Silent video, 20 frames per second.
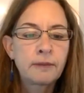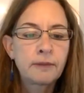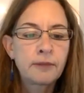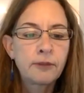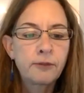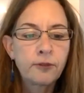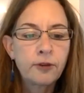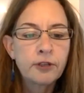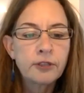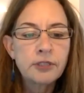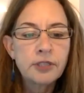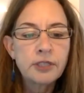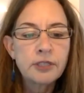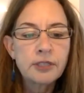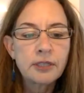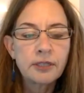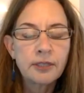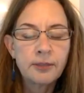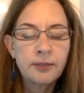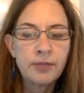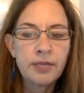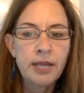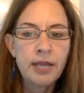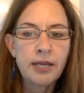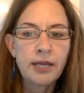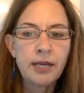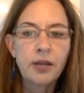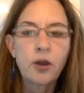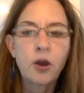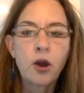The first is
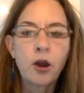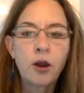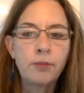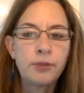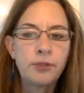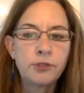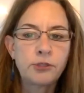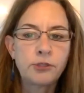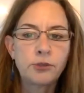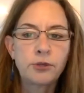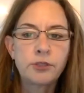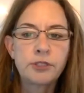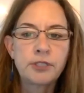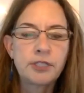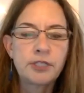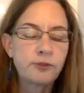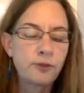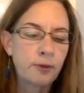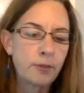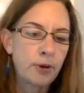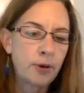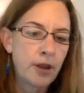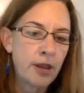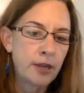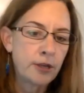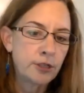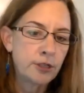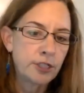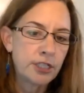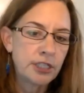eliminating carbon sources from our
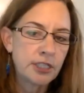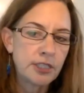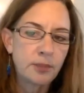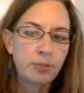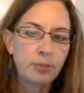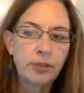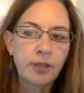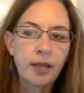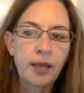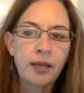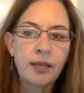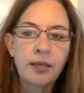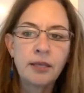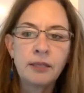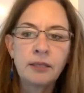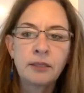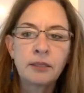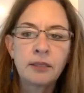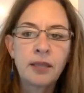energy supply,